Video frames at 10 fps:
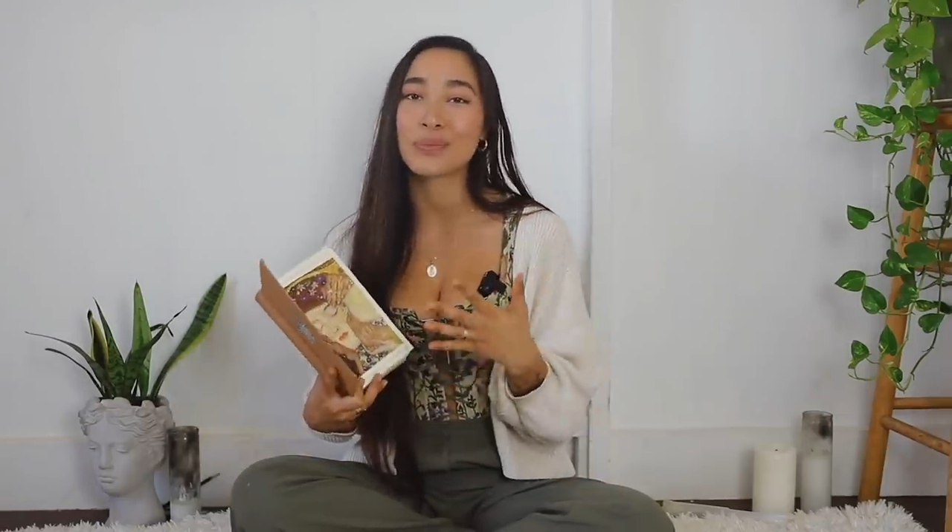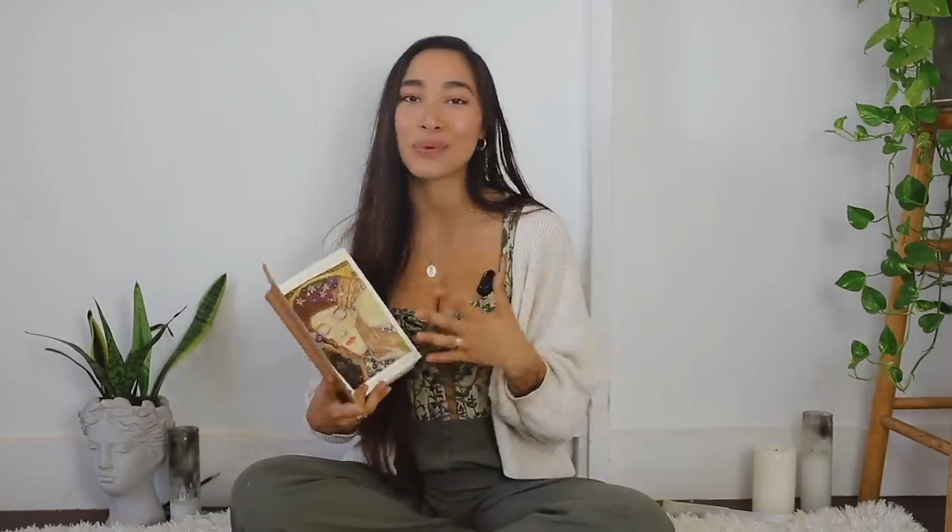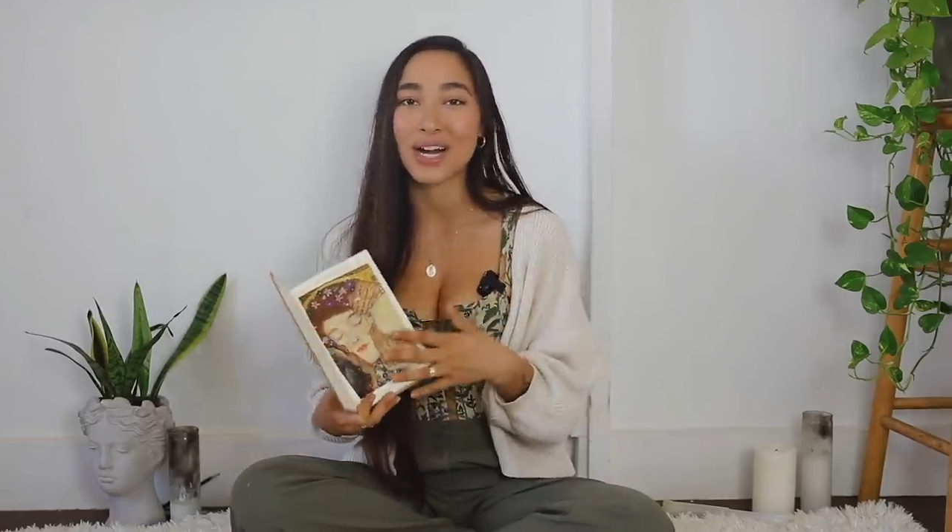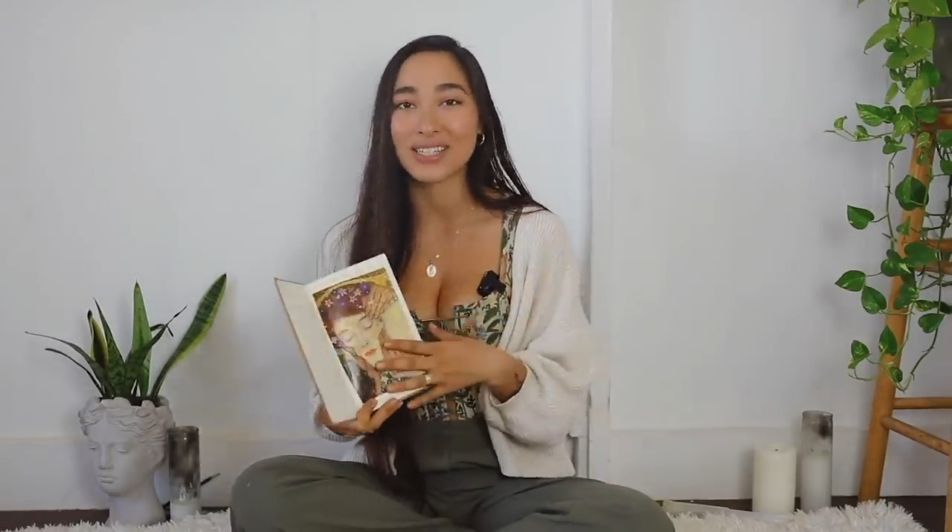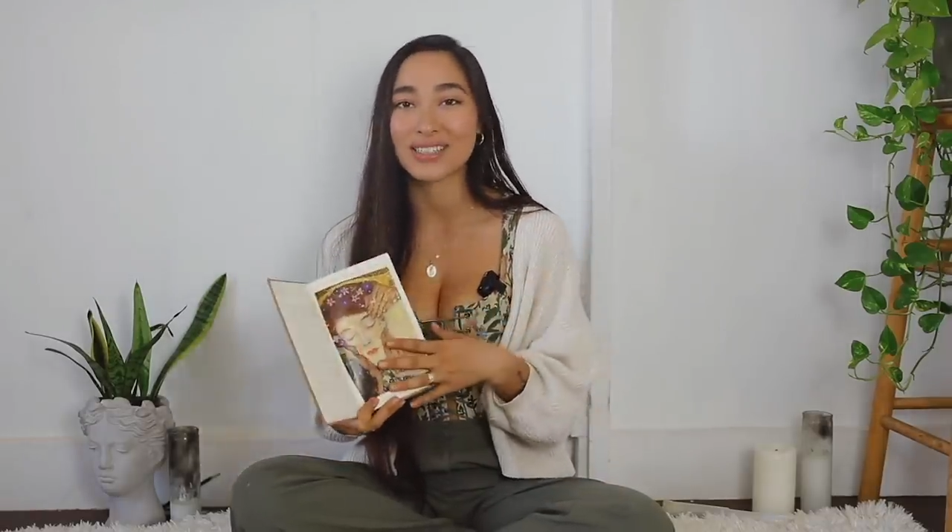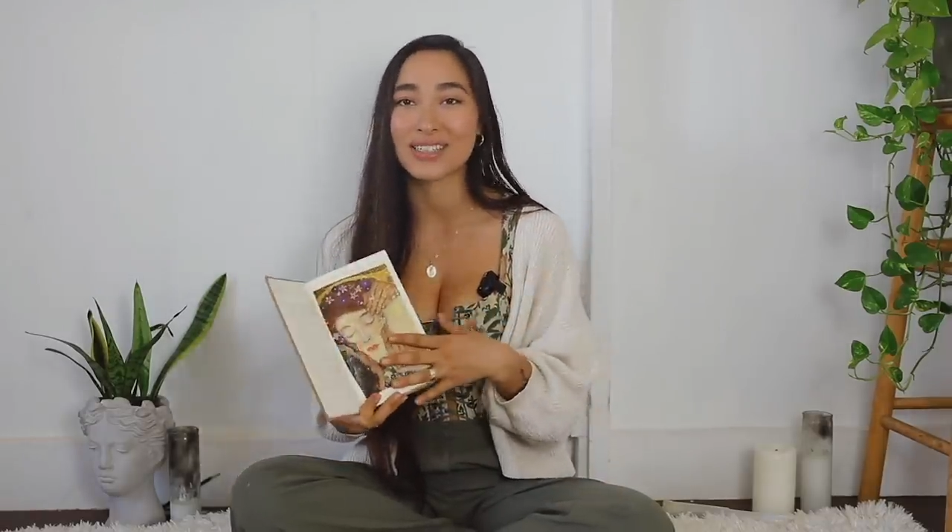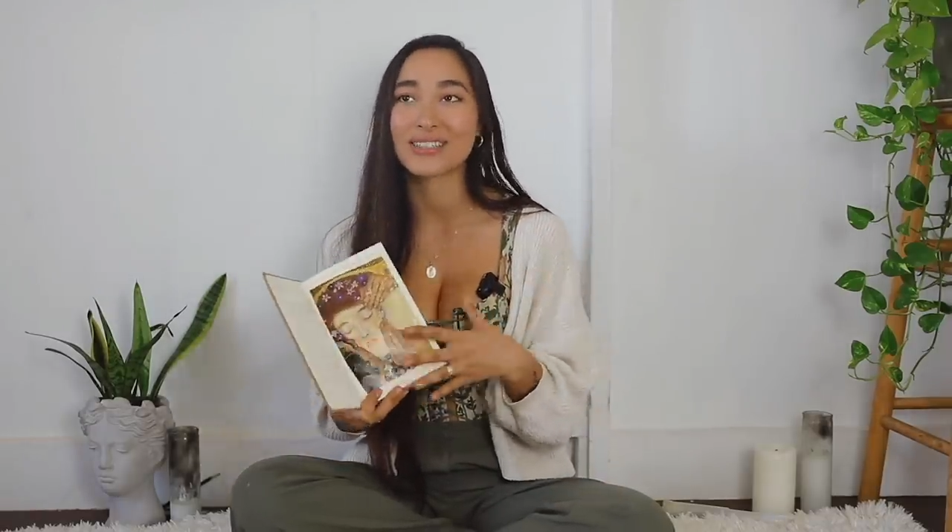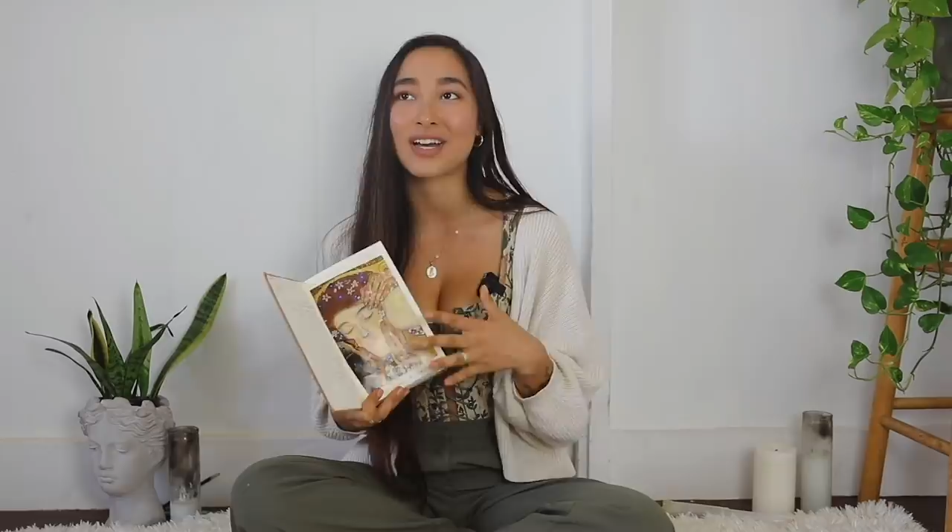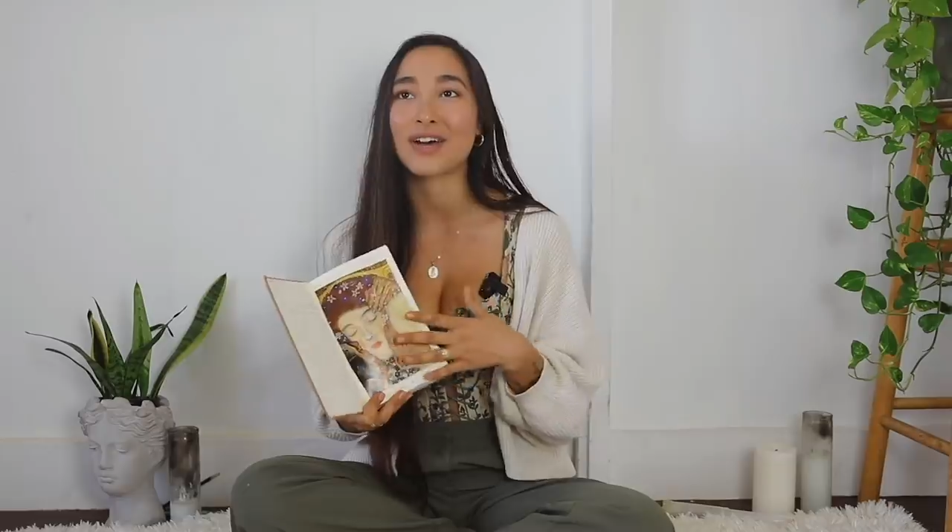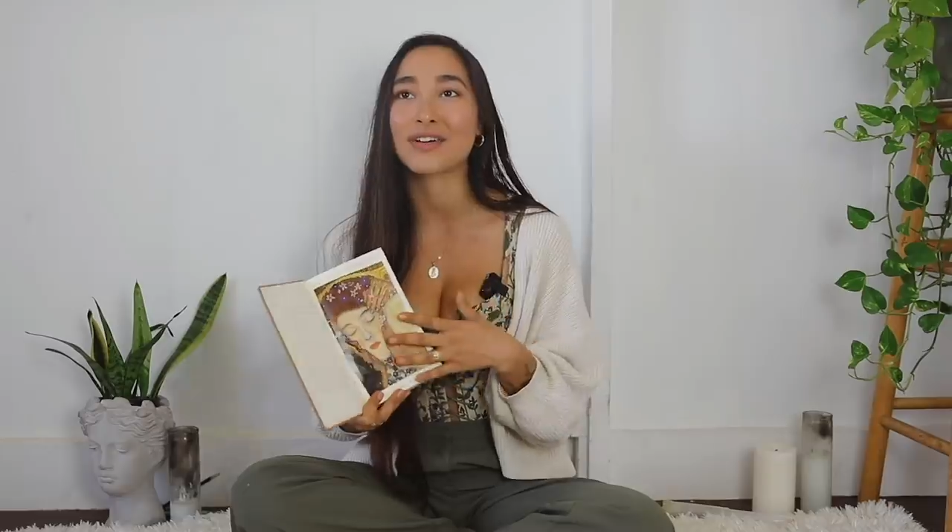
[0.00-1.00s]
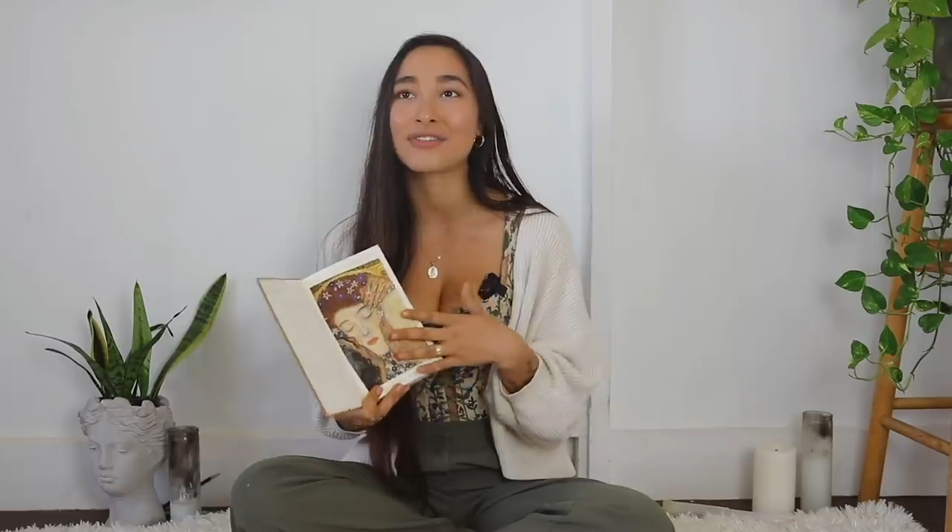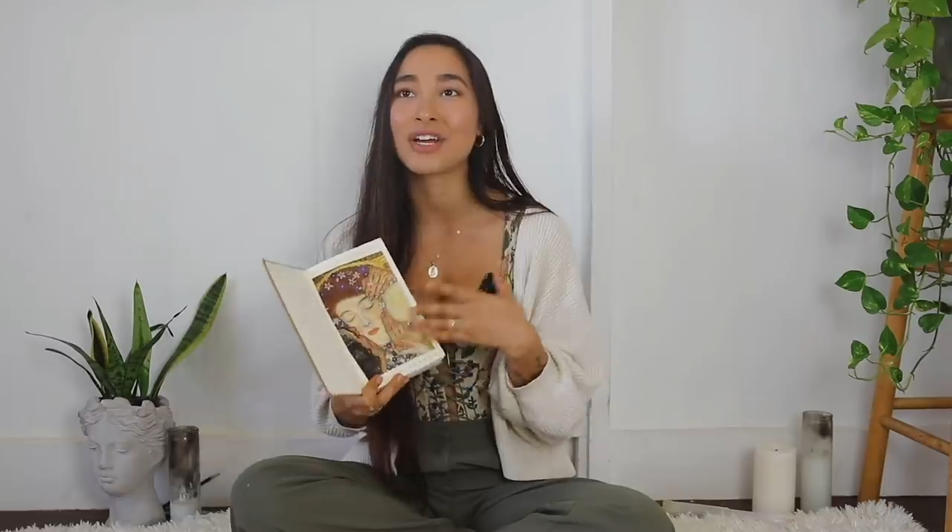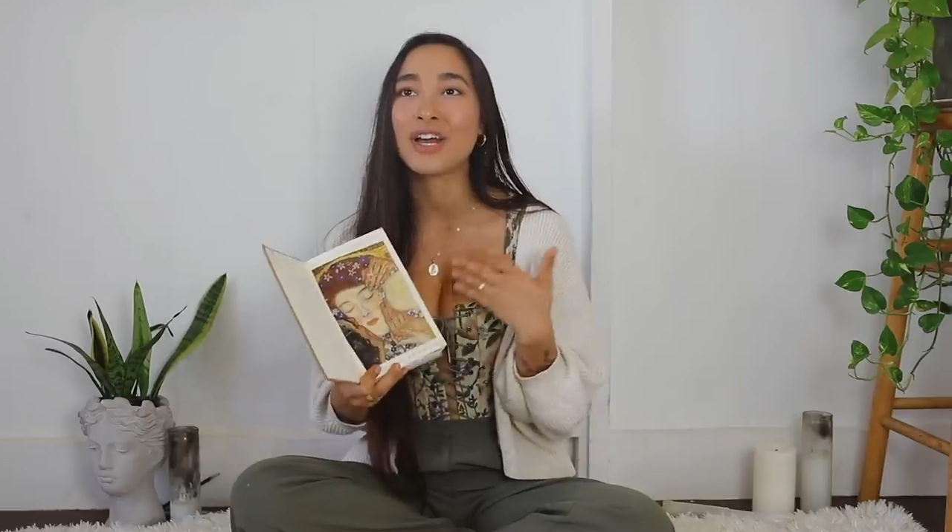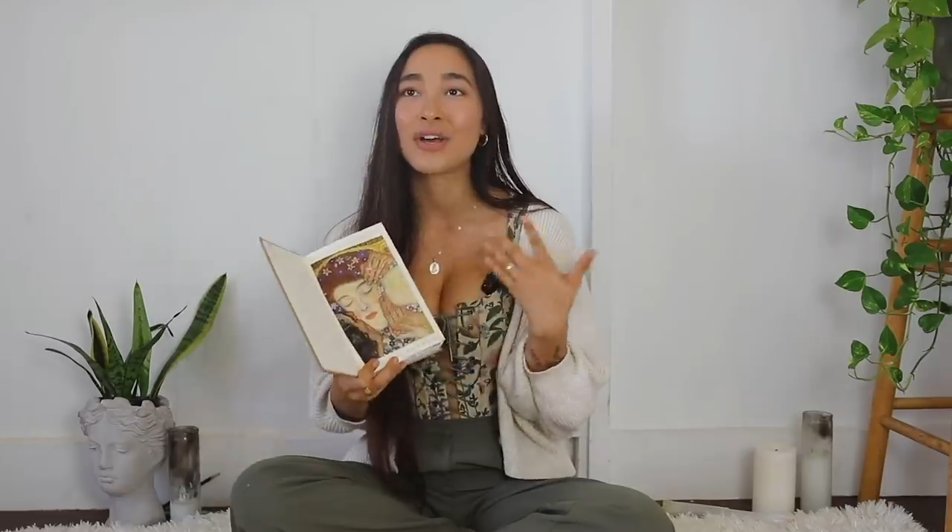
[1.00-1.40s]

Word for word: the process of